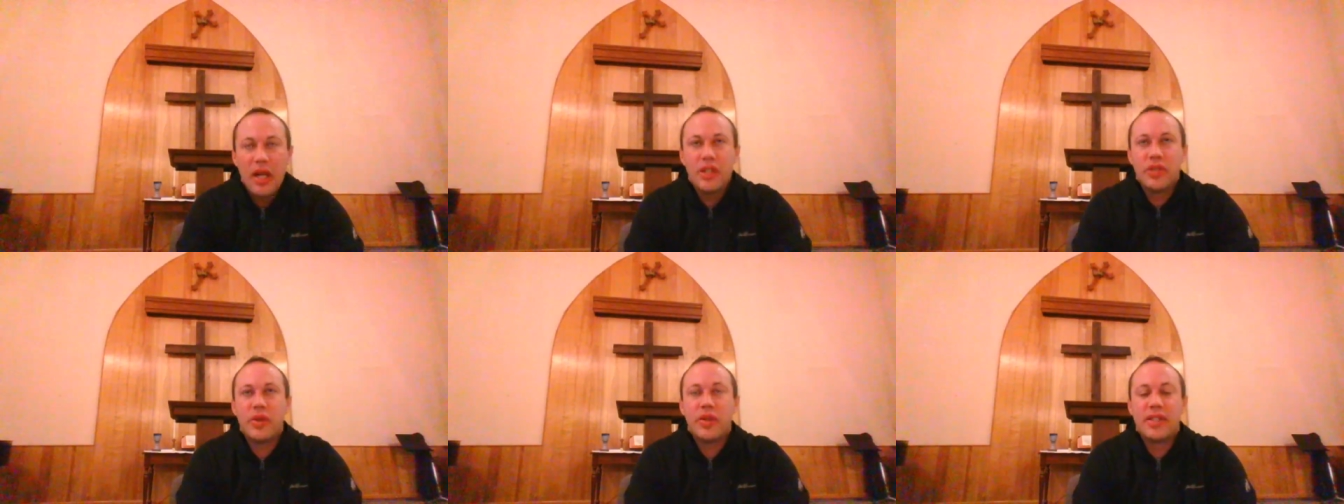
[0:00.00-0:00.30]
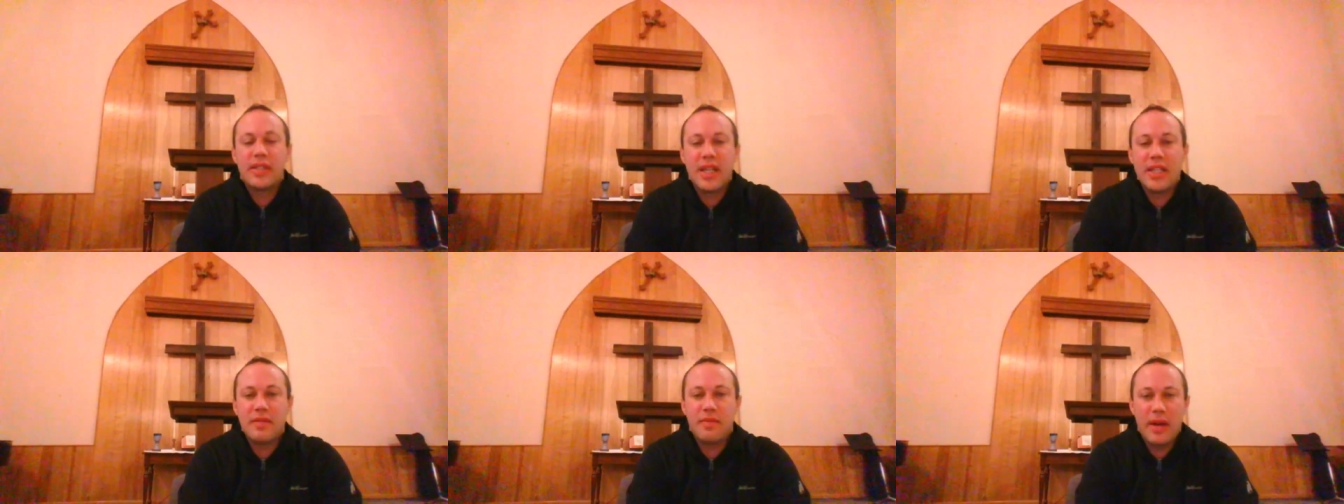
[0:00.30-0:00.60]
So he
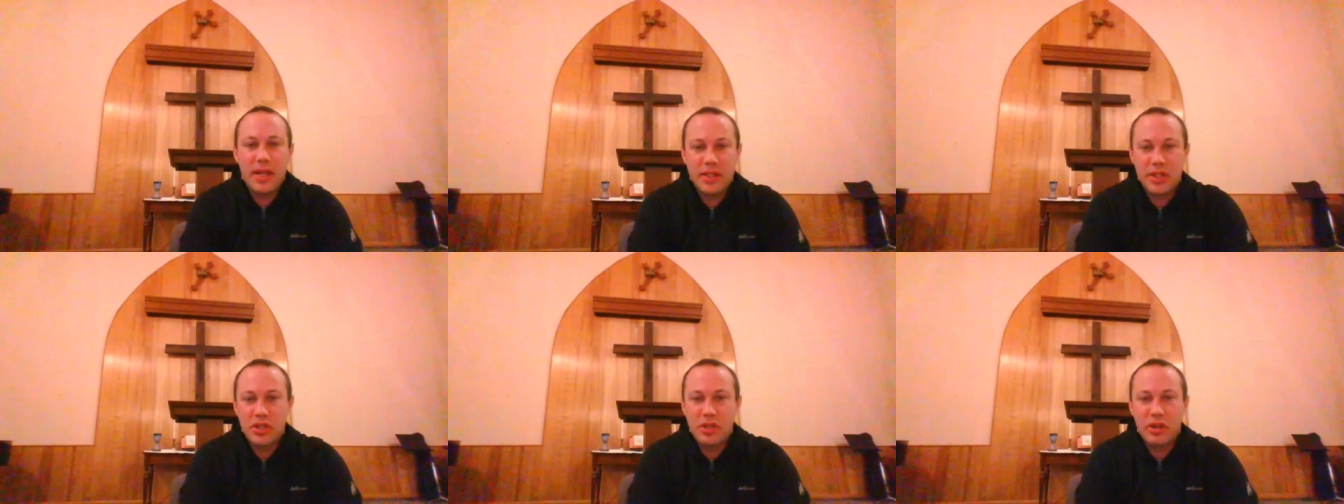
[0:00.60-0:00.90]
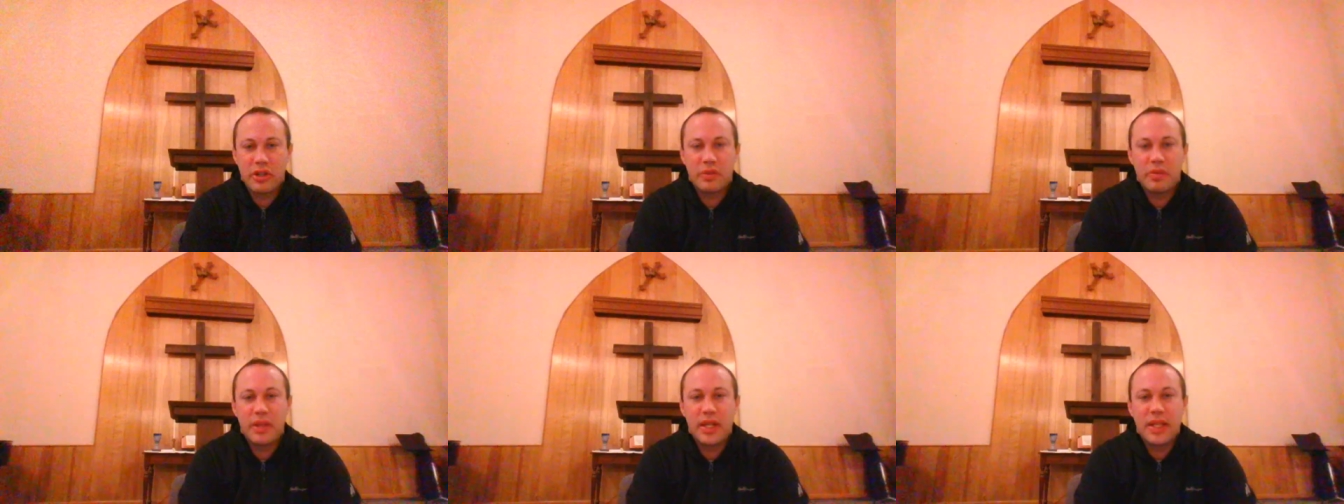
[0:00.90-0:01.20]
sends
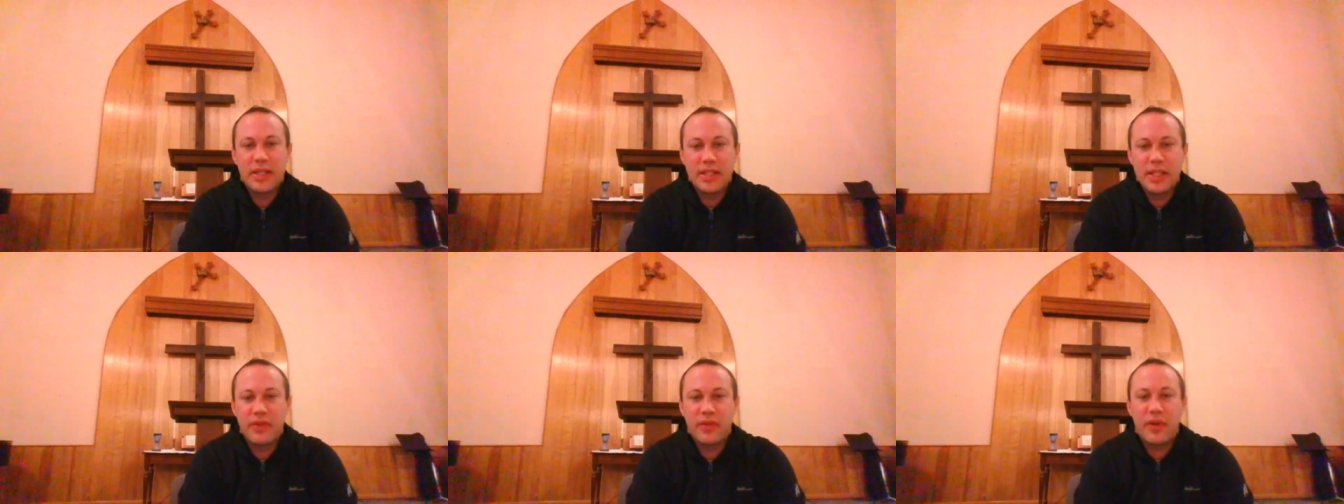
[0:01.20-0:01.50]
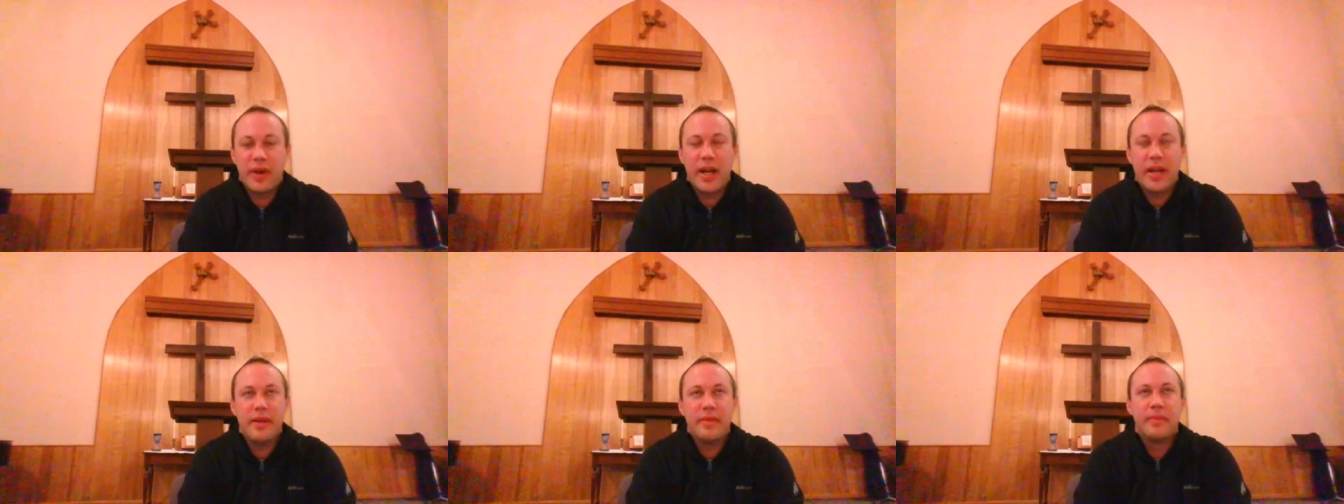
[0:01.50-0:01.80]
messengers because he's
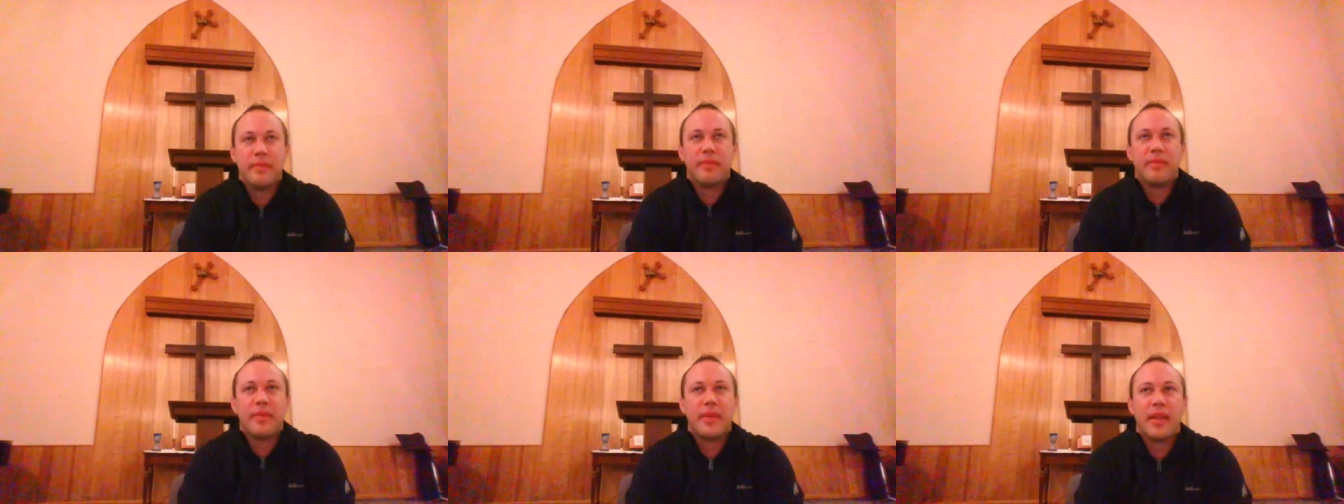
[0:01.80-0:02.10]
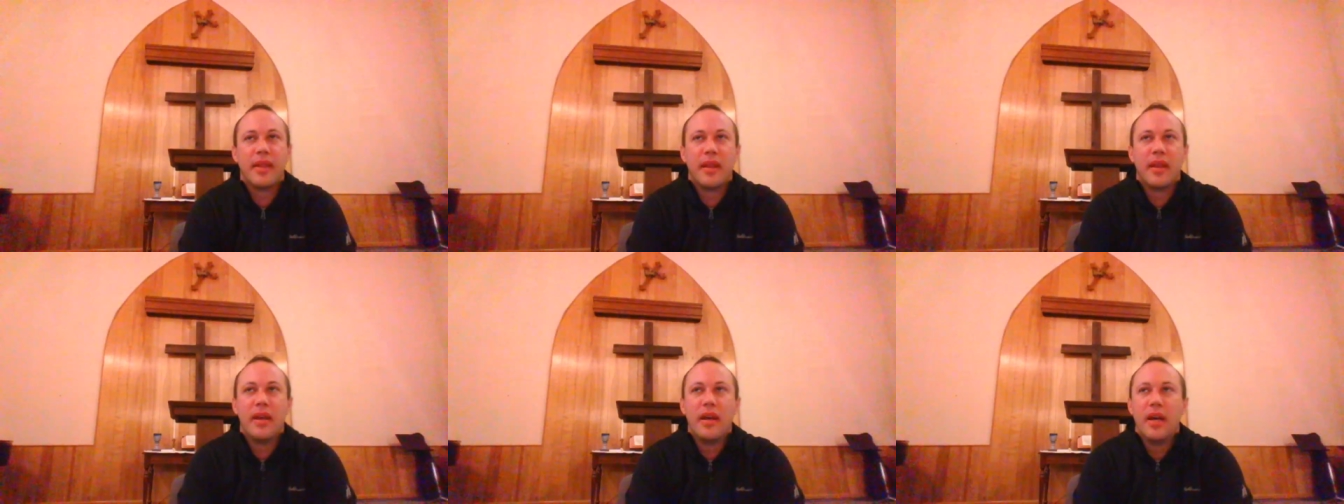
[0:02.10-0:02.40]
afraid.
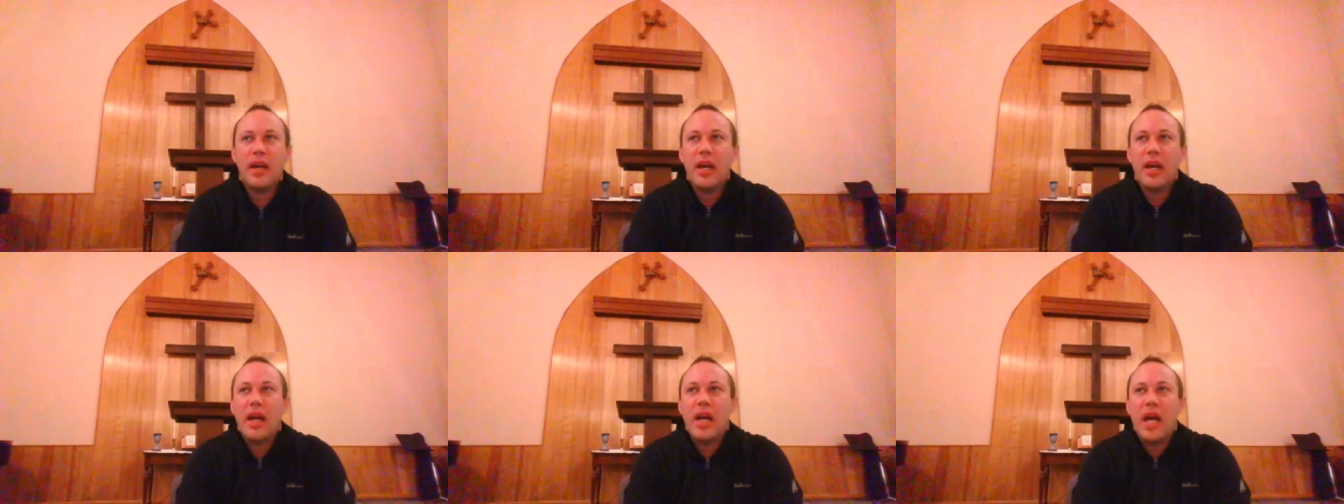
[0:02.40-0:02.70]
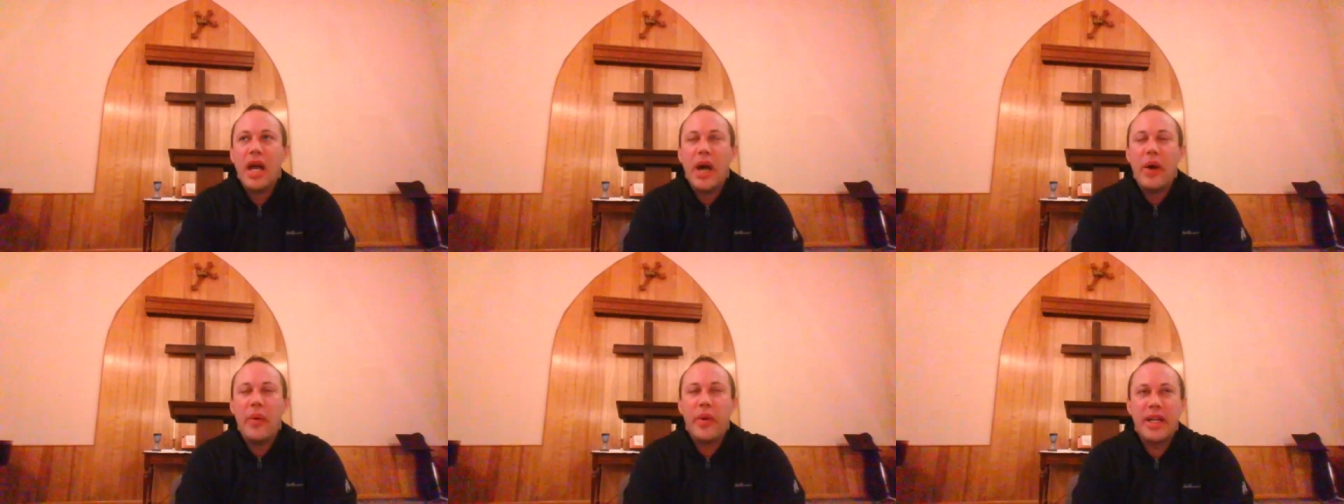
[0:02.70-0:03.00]

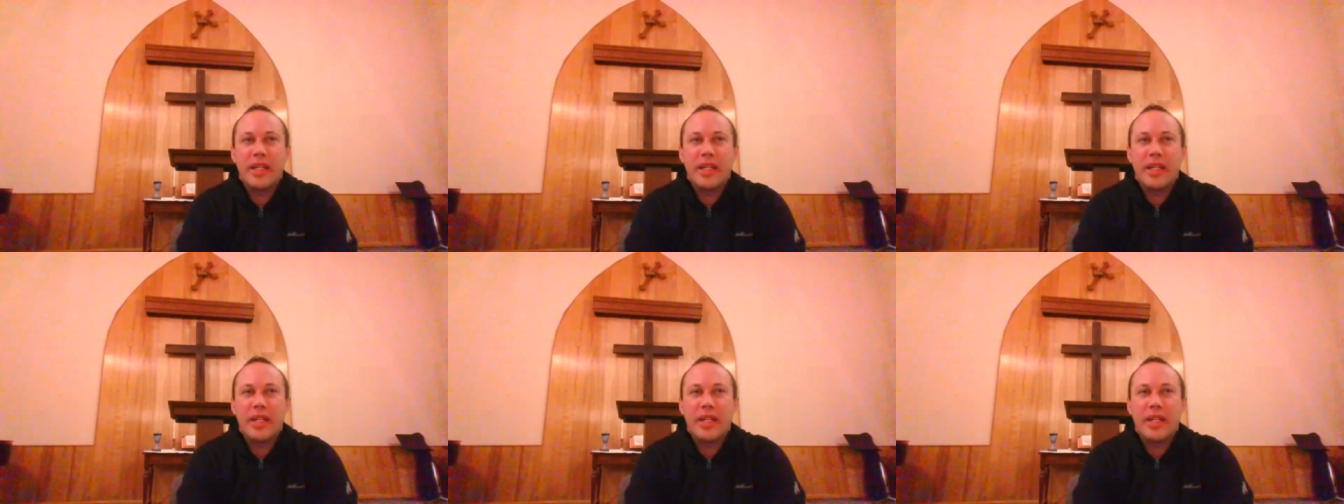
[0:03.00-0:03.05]
And